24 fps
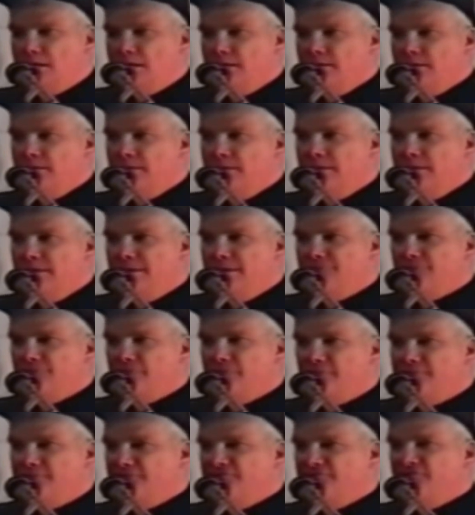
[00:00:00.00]
uh,
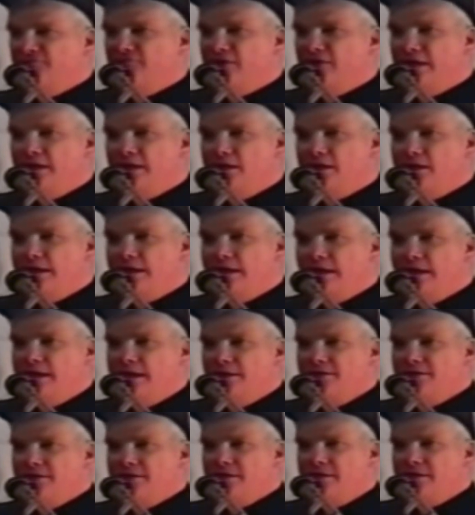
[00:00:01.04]
it's off the scale, I
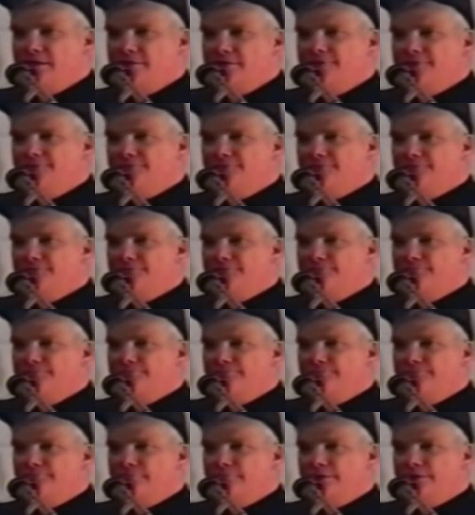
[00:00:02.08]
can't tell you. It's just
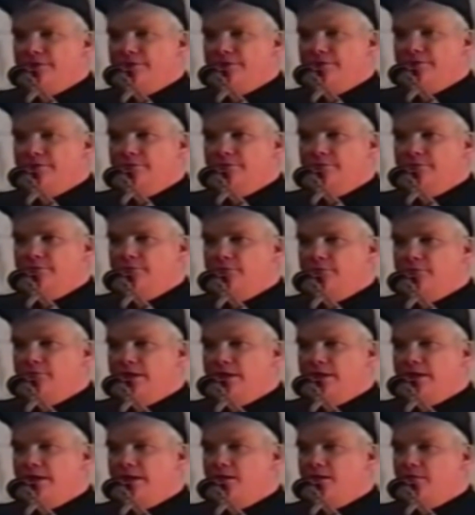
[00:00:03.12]

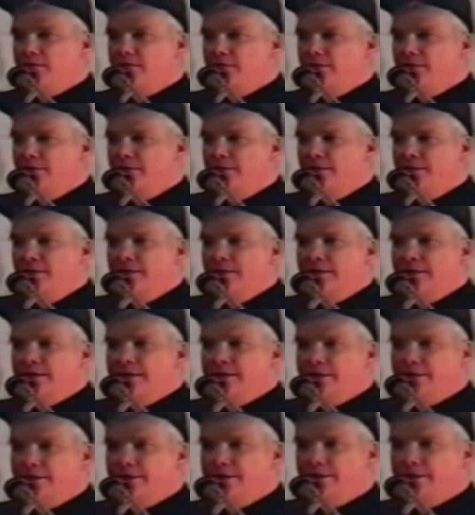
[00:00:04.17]
uh, right now
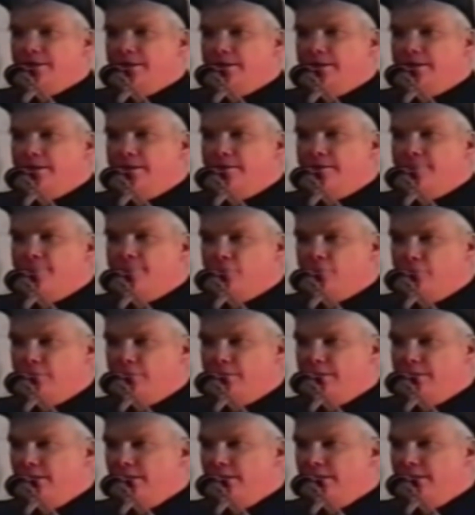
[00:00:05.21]
and uh,
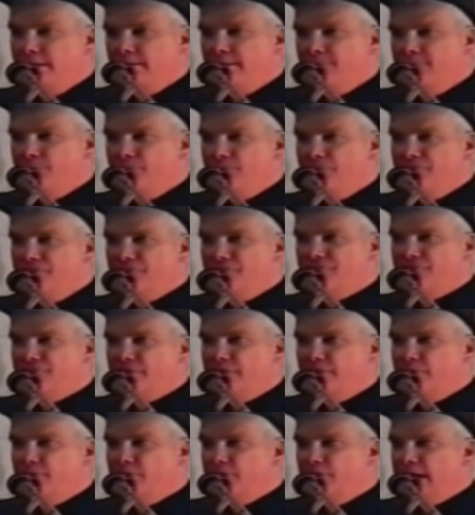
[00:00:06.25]
employing uh,
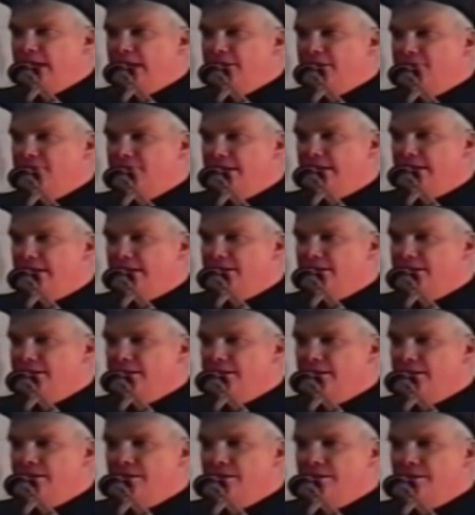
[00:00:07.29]
just in black jet
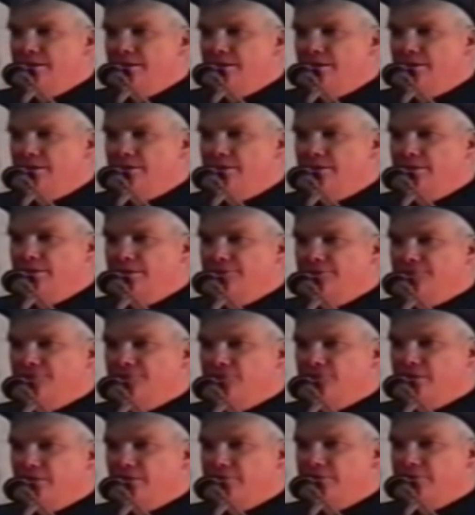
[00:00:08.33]
and, uh,
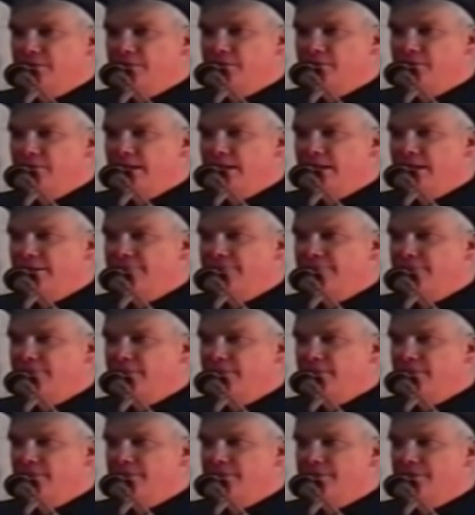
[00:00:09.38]
and stealth
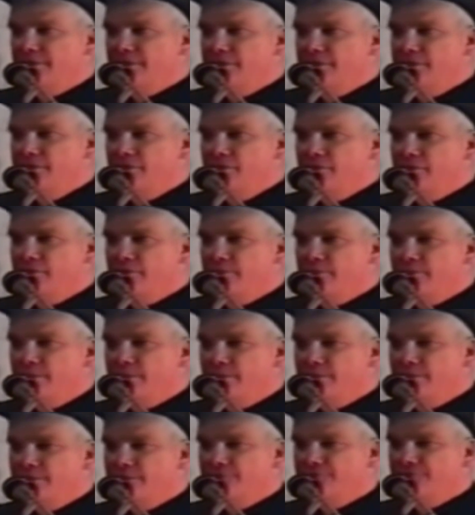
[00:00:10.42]
aircraft, the new
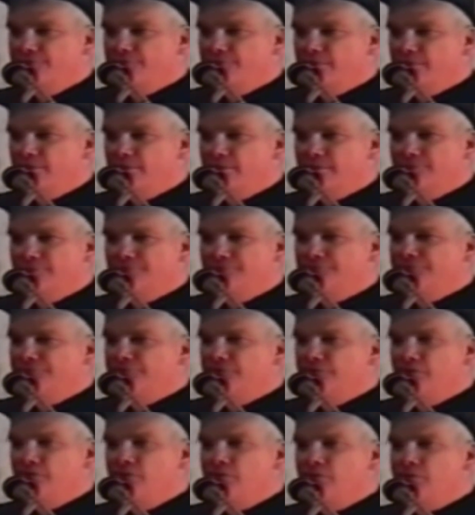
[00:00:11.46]
computers are
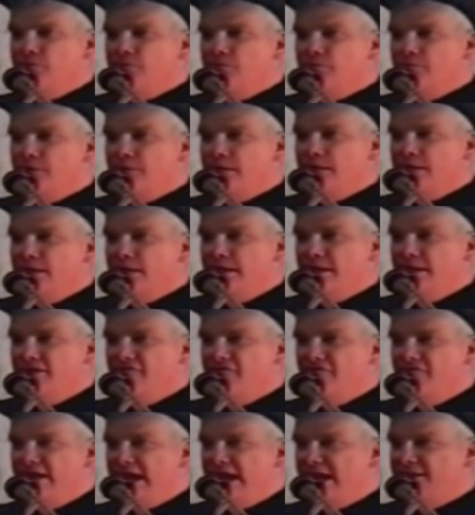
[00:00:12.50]
so completely